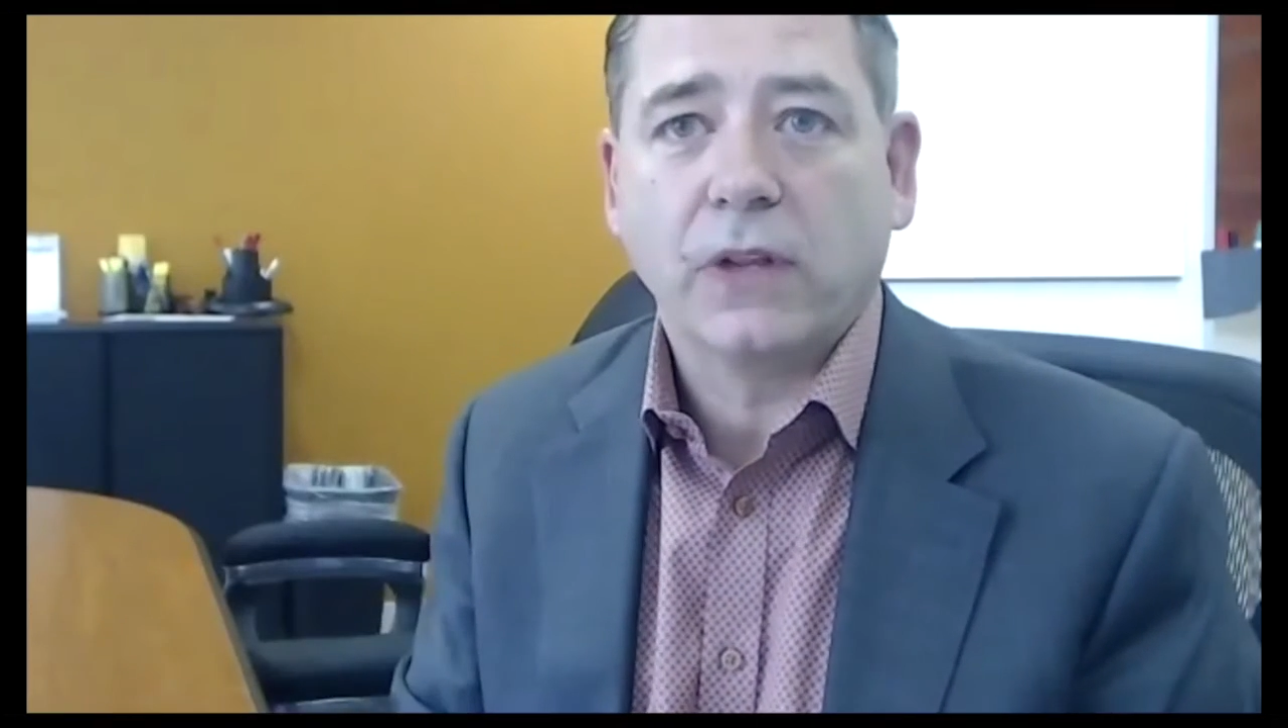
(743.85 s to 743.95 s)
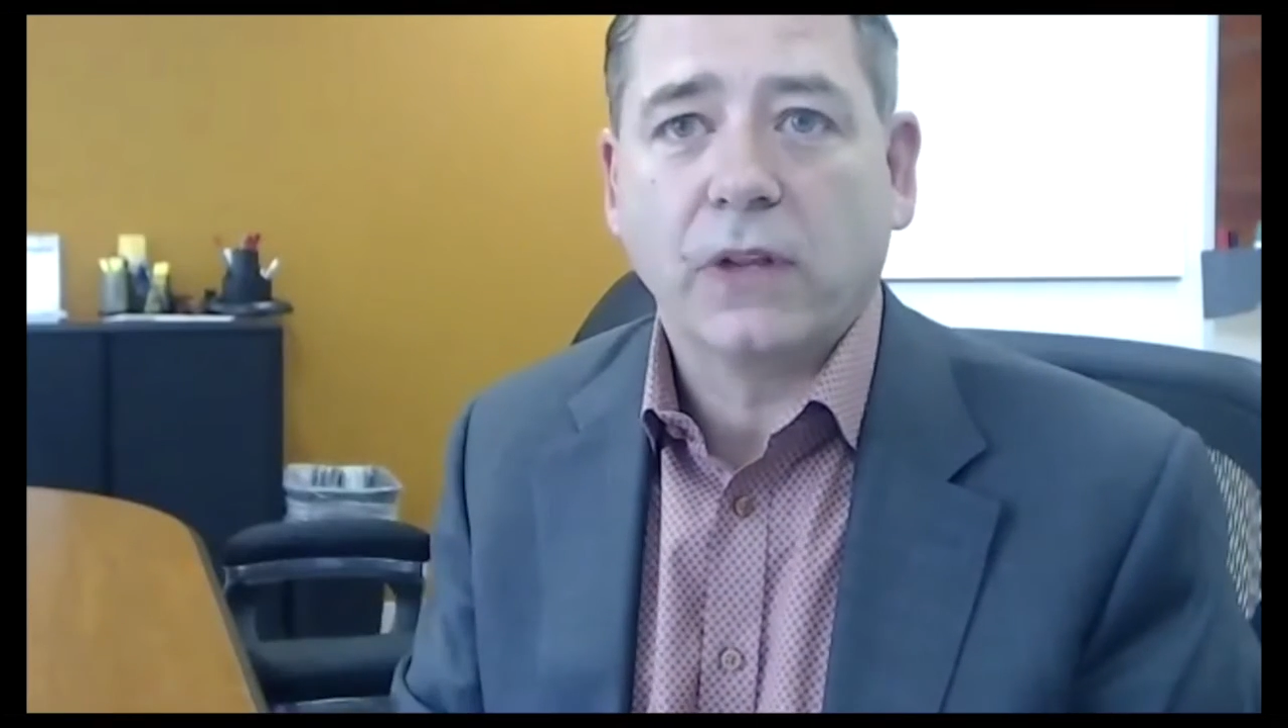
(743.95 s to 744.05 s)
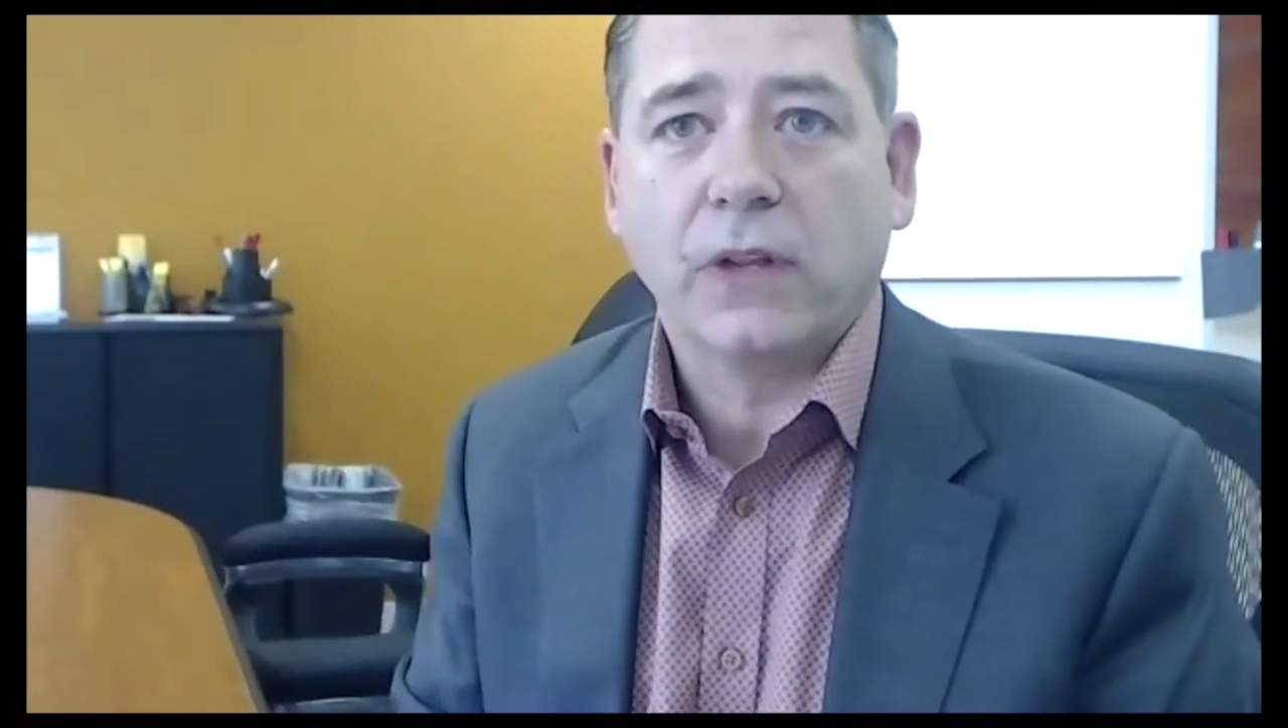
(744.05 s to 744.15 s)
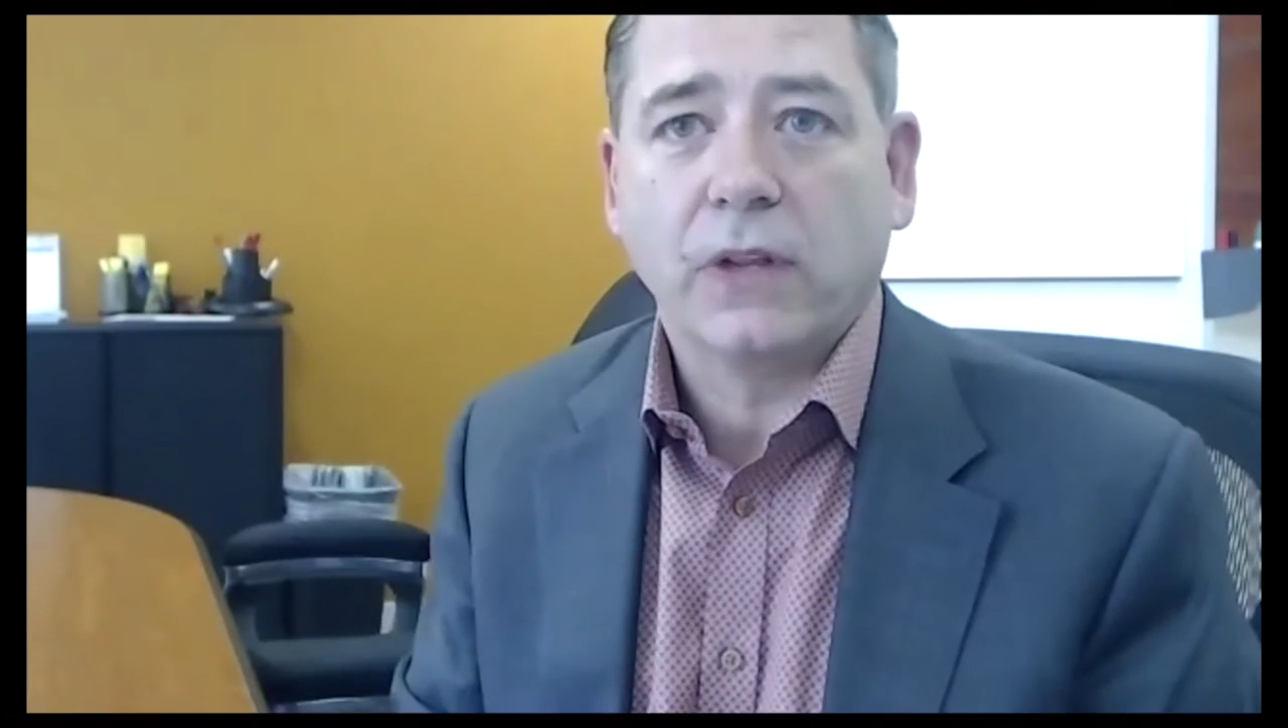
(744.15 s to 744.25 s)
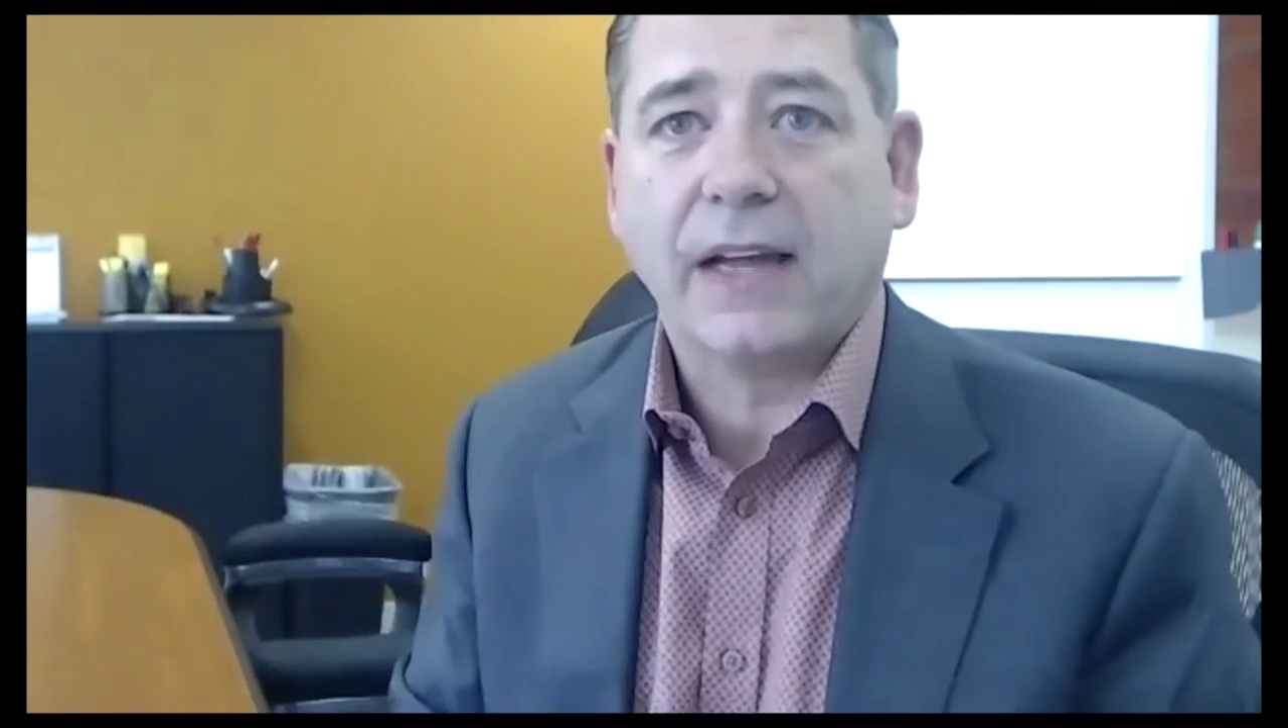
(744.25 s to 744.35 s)

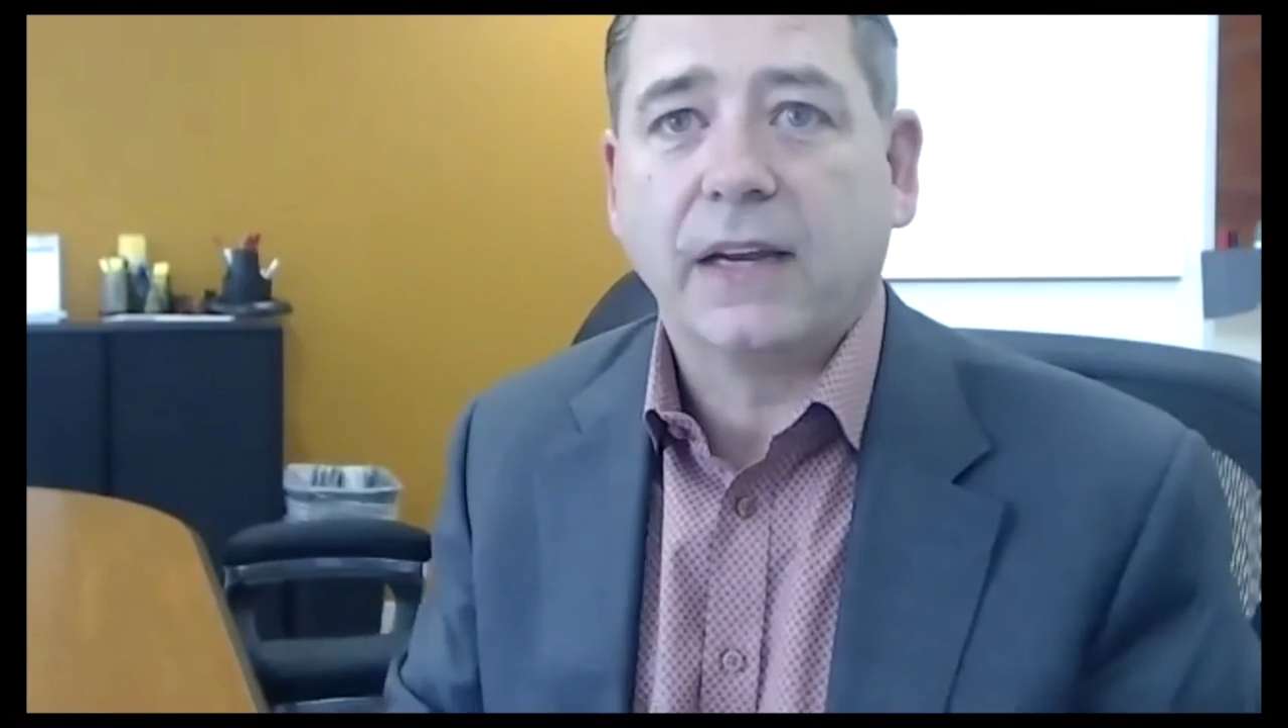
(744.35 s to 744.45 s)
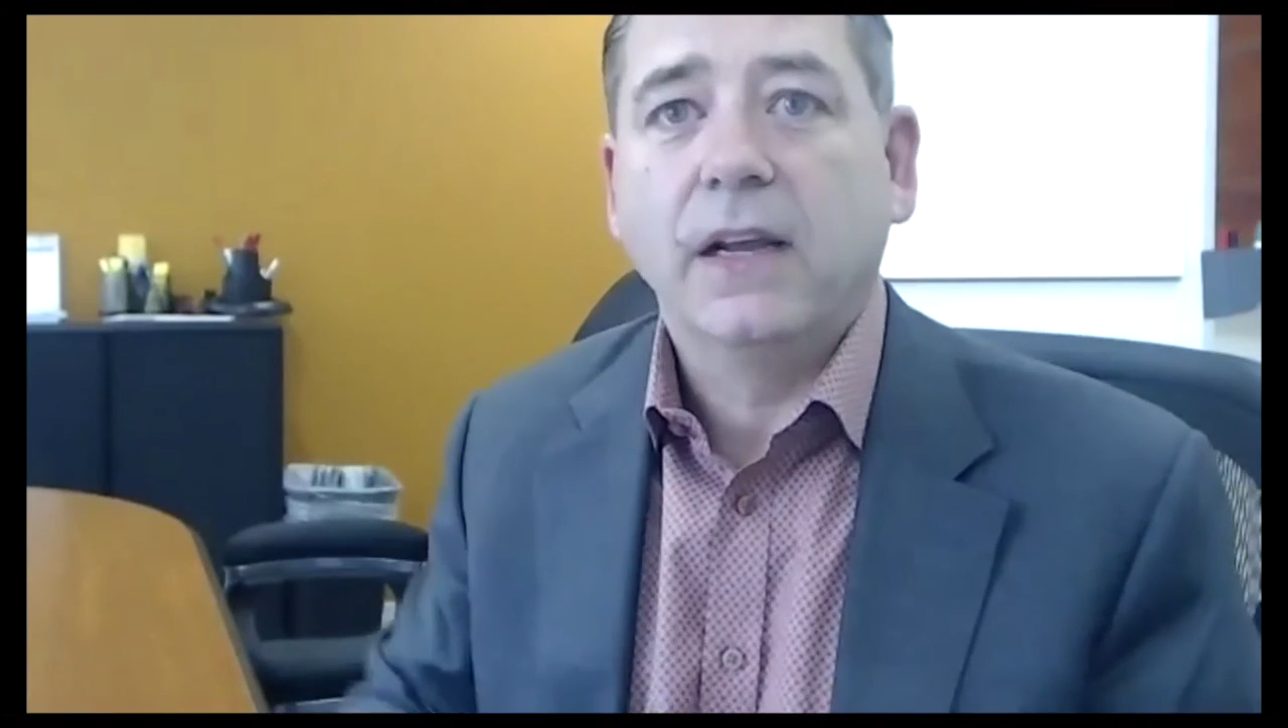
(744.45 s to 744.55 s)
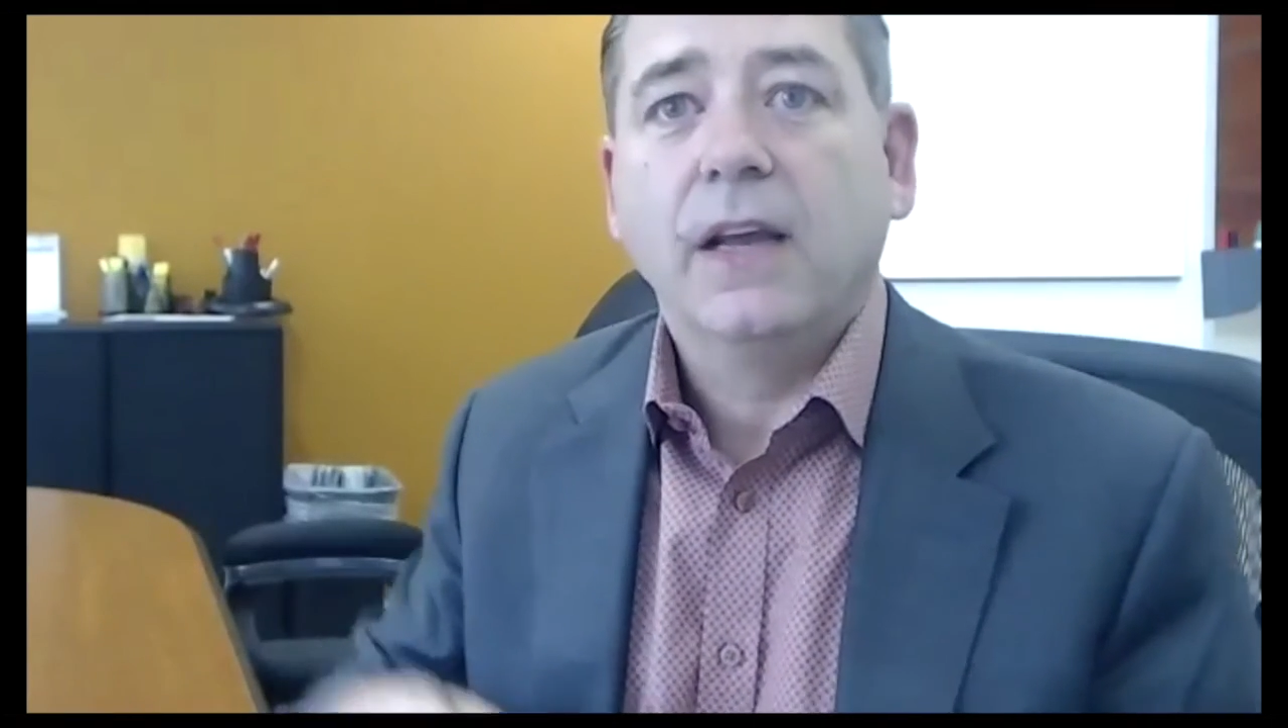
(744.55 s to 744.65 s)
like that,